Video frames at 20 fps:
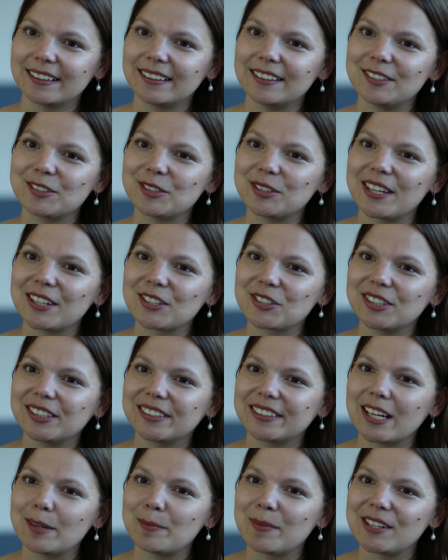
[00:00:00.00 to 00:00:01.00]
international
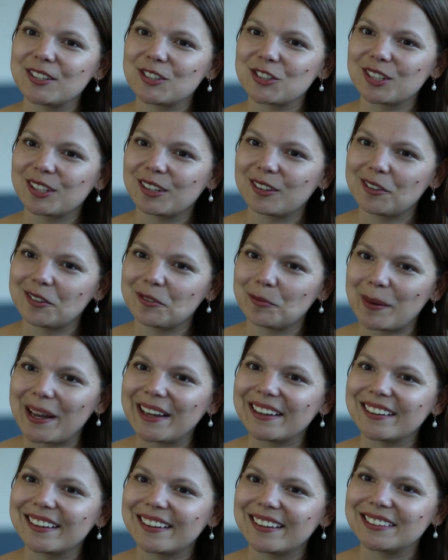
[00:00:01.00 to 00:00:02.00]
dimension of
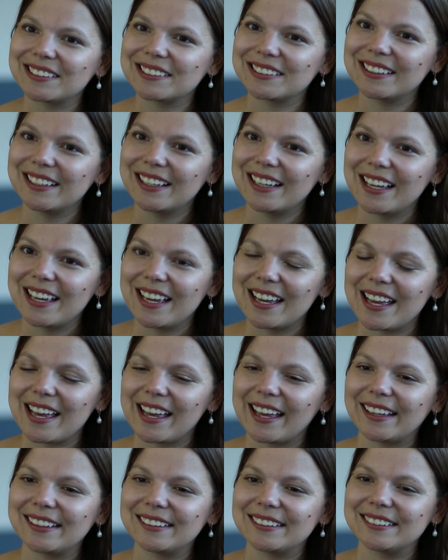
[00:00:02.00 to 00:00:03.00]
banking.
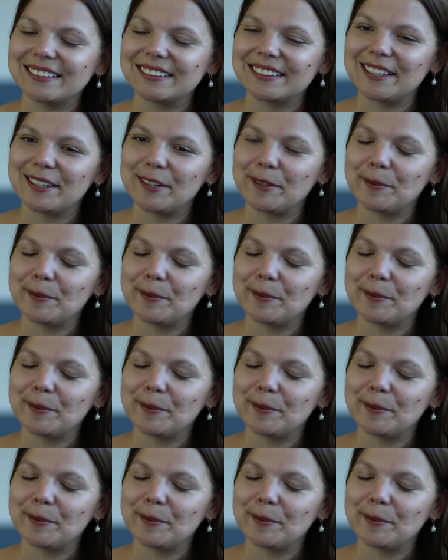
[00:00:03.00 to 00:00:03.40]
And